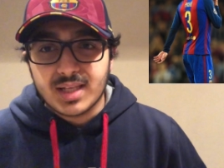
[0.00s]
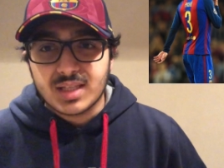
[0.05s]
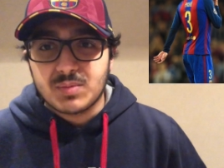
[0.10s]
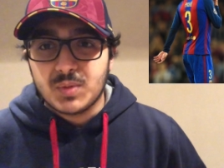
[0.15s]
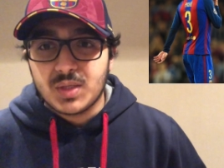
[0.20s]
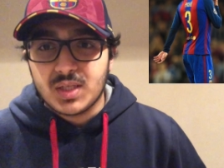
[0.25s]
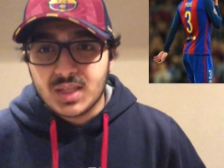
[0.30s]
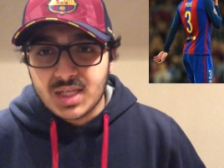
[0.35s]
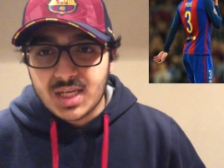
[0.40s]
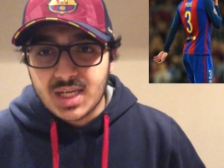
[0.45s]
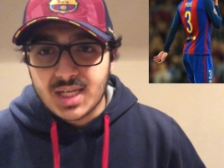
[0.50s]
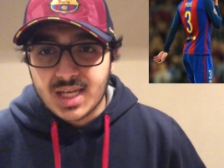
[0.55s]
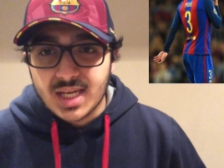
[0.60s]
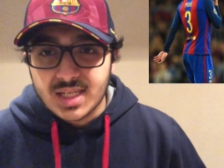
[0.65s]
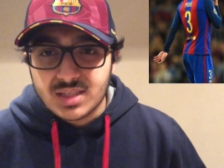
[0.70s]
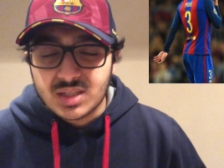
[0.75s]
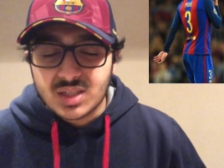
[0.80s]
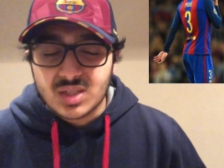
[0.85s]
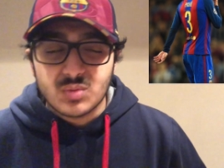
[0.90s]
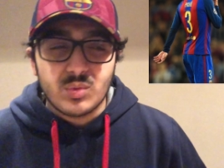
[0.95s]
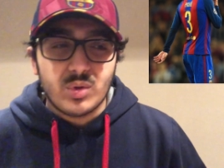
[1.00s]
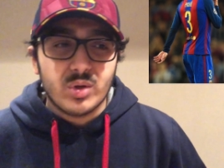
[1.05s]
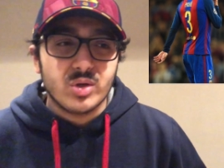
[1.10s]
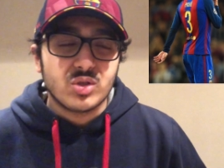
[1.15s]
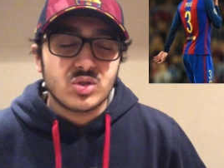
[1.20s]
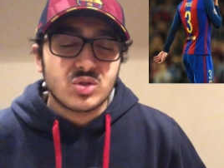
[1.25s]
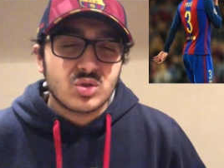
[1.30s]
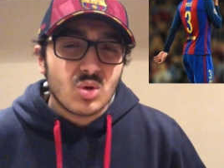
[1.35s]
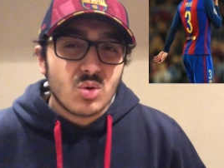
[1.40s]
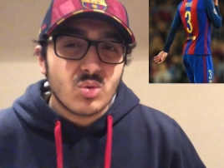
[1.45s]
minutes than he gets because we are
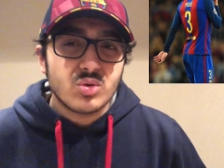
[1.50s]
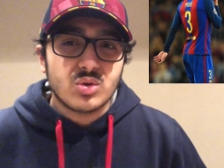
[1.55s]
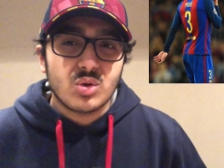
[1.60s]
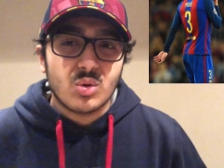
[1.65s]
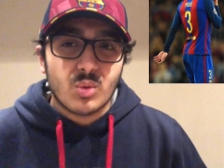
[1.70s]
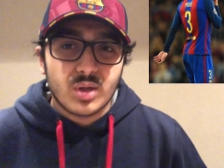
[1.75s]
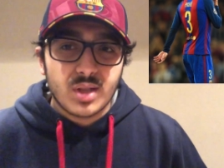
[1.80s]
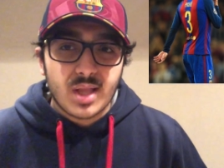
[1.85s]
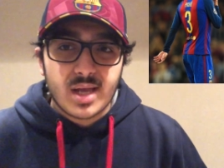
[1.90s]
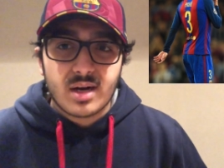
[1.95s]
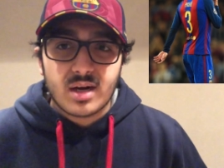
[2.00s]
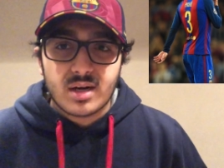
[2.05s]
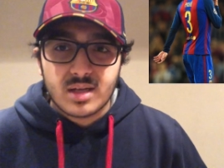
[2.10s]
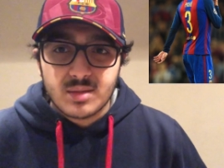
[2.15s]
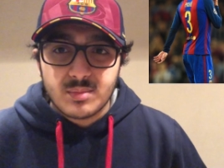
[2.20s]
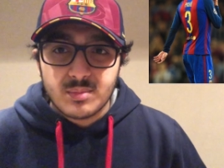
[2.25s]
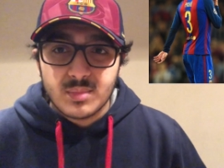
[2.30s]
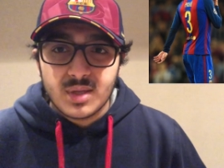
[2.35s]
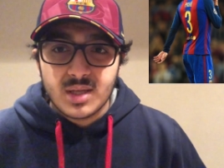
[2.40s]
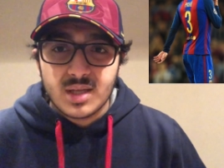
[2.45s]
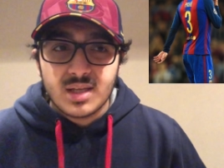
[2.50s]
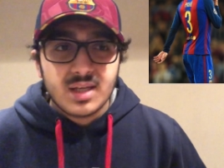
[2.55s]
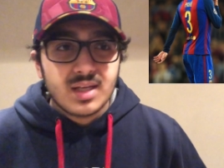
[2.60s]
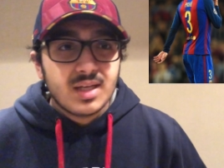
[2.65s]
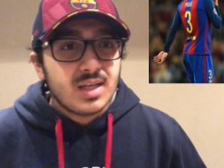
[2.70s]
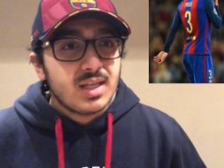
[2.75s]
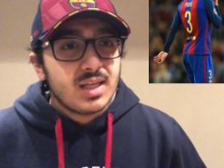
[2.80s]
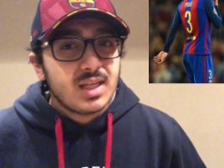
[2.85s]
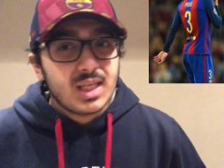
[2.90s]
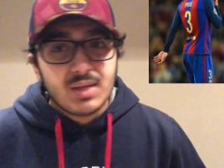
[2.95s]
so reliant on him.
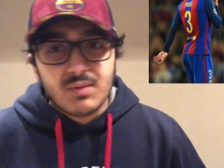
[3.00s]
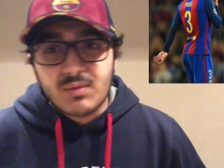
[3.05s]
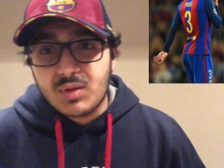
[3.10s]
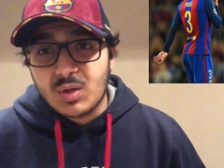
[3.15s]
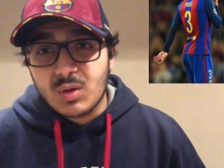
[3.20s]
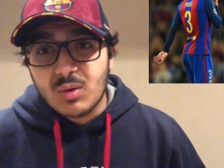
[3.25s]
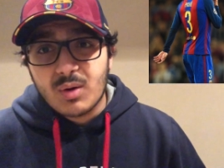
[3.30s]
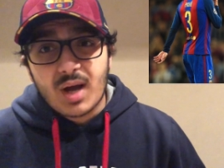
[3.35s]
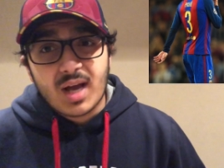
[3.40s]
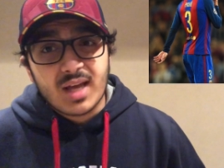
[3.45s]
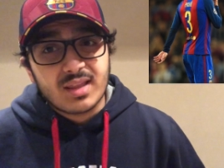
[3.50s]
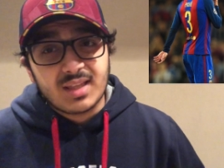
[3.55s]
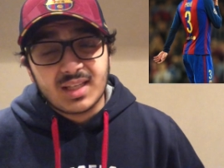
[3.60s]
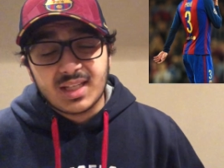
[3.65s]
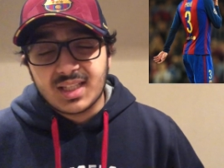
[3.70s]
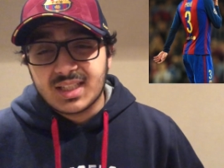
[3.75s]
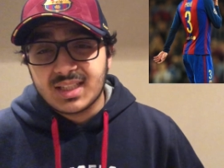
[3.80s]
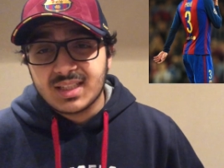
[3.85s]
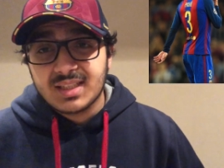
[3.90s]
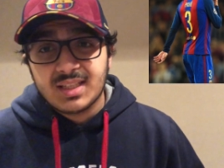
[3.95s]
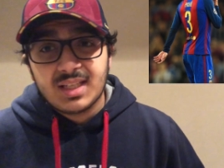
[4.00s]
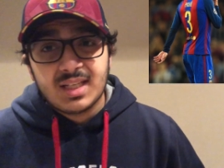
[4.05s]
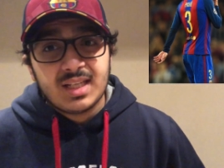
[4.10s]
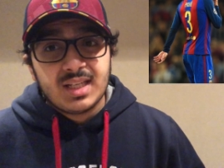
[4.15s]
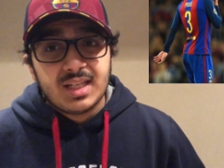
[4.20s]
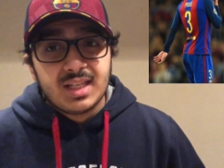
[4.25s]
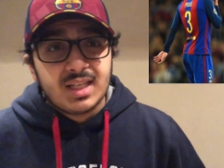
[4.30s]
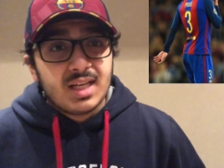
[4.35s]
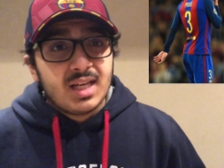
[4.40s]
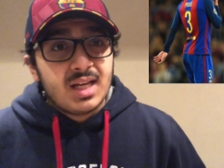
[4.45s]
Even though I think,
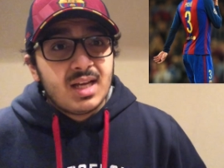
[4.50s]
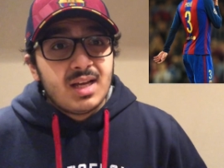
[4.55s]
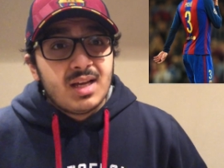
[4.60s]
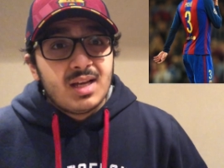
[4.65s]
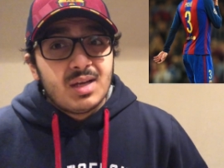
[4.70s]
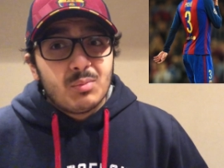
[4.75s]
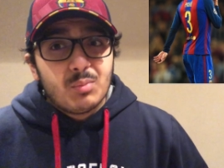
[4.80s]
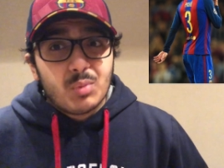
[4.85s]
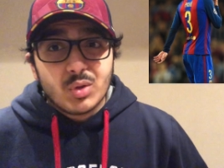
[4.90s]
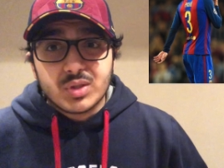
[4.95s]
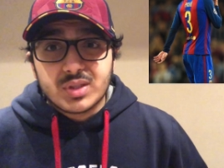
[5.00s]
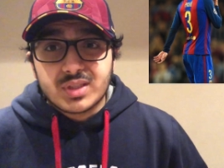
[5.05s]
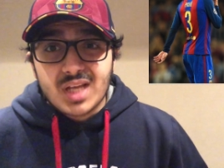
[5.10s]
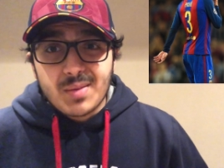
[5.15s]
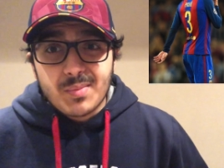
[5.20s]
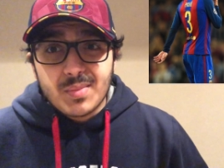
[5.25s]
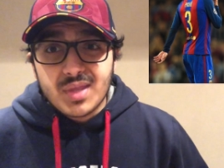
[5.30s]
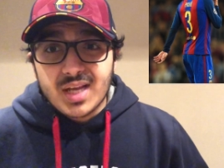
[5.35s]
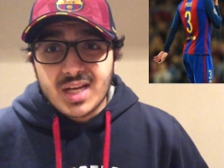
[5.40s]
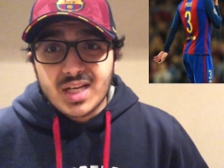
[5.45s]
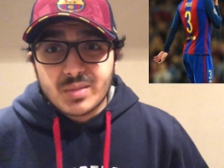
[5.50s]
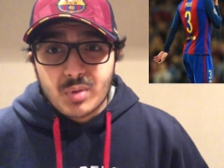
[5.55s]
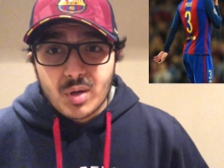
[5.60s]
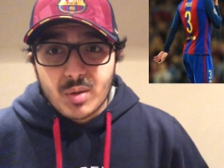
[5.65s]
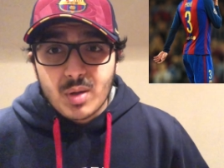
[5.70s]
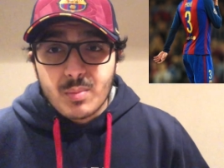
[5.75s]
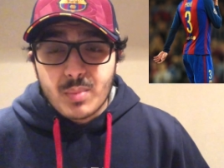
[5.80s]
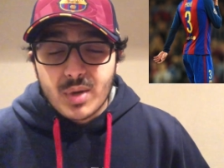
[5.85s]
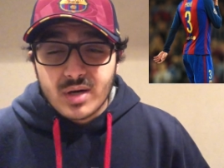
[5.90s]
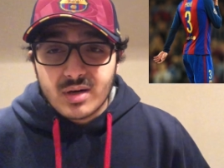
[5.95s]
bold statement that he's probably
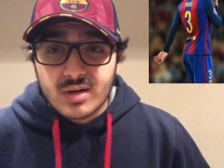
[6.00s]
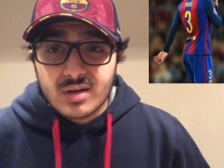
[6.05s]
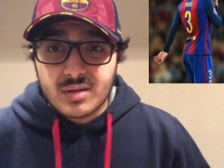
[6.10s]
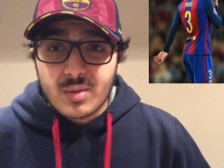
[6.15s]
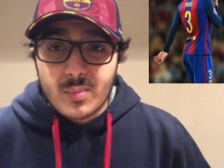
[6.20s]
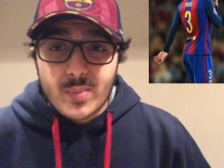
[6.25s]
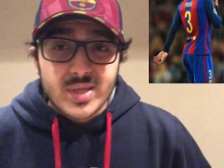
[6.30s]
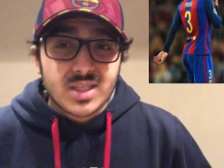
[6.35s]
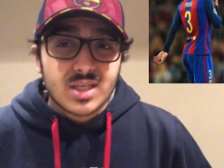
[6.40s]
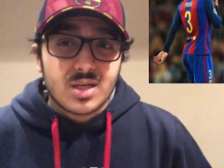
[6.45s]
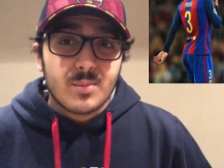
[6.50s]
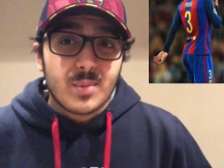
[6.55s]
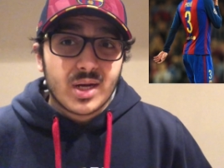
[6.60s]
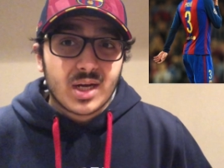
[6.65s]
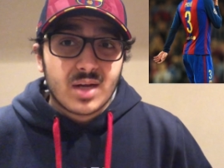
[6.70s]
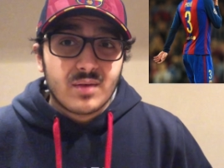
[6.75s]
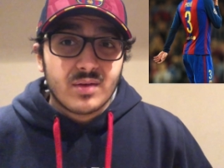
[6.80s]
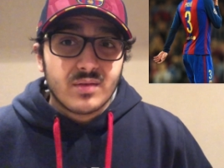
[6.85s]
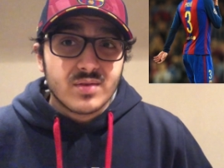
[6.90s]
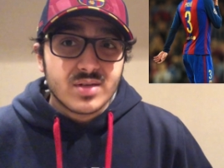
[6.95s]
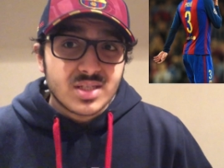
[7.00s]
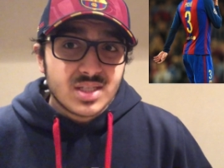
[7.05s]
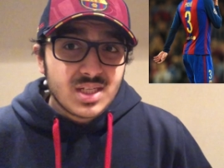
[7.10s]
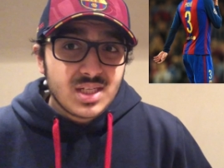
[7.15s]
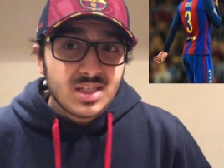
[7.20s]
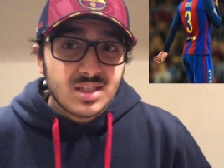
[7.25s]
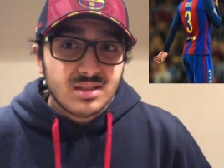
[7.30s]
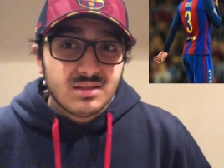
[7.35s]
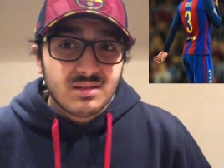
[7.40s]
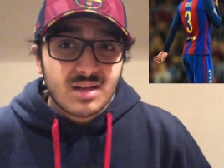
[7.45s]
the best center back I've ever
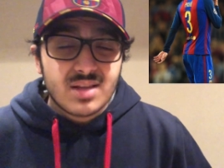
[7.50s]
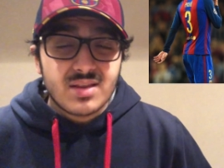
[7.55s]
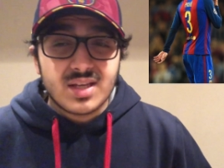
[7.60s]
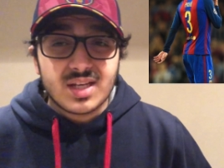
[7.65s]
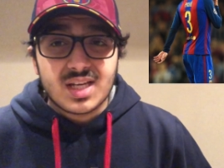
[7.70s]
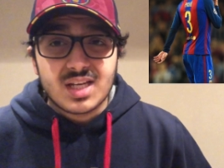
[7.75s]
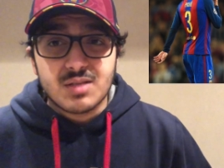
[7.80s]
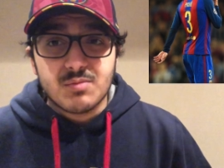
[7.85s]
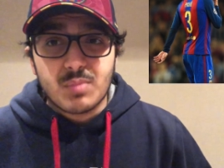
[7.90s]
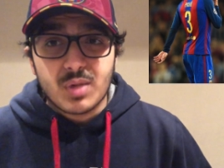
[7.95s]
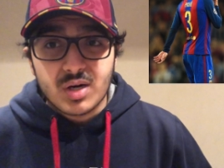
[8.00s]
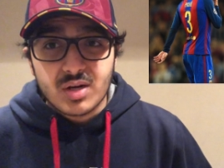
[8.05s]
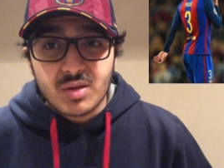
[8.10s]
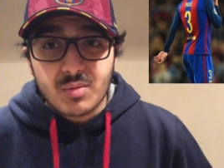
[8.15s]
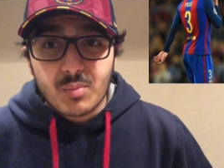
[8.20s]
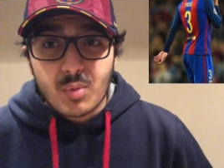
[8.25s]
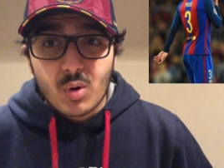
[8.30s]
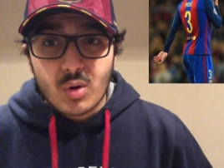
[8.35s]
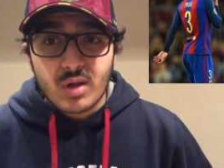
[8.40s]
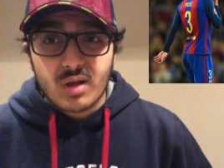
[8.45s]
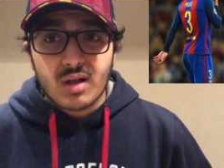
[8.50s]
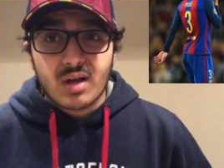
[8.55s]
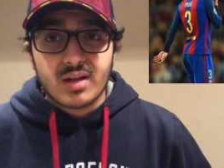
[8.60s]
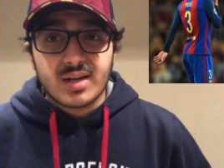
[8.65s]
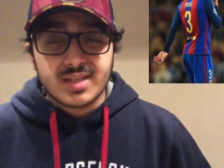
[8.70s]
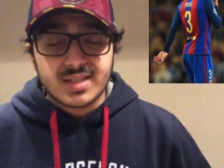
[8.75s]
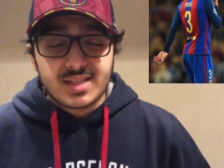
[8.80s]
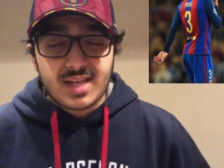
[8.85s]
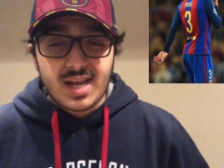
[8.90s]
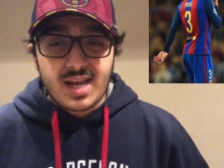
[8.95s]
seen. I think he's better than Puyol on
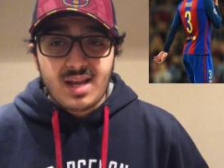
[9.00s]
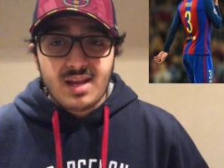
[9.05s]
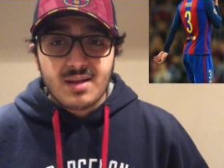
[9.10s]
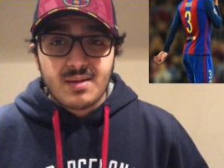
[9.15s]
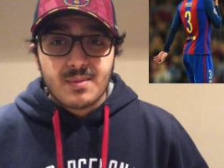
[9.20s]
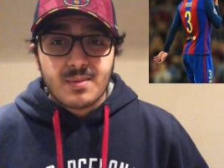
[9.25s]
his day.